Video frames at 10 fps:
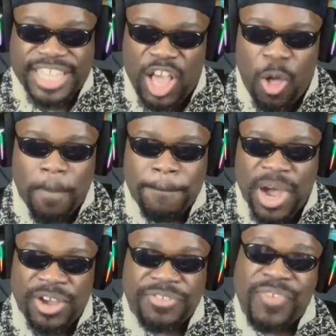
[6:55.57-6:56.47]
to help
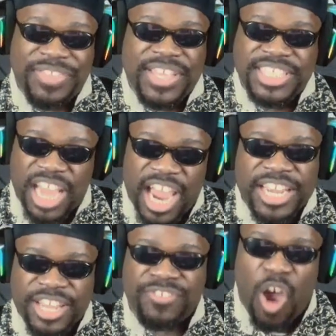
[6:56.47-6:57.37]
monks fight the
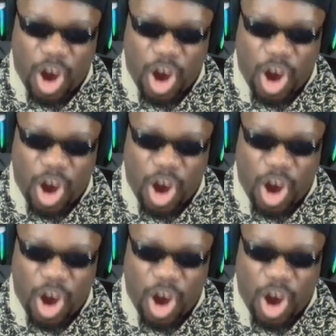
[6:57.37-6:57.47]
Chinese